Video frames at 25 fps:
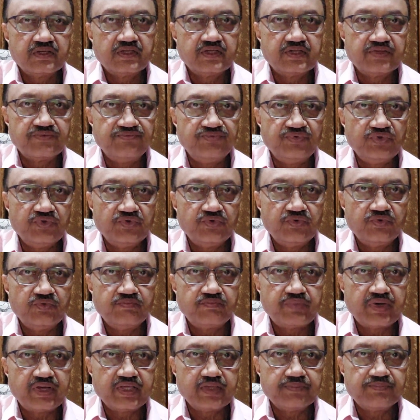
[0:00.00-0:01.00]
review
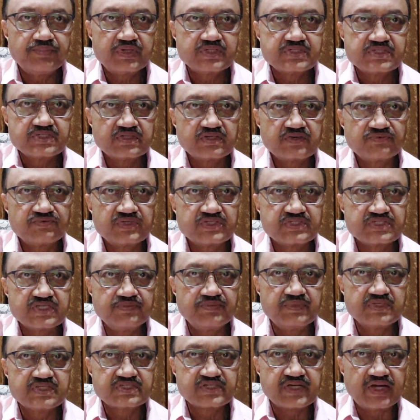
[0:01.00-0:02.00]
by a person of the
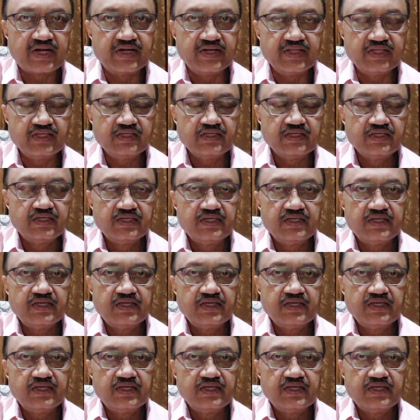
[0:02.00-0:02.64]
similar standing,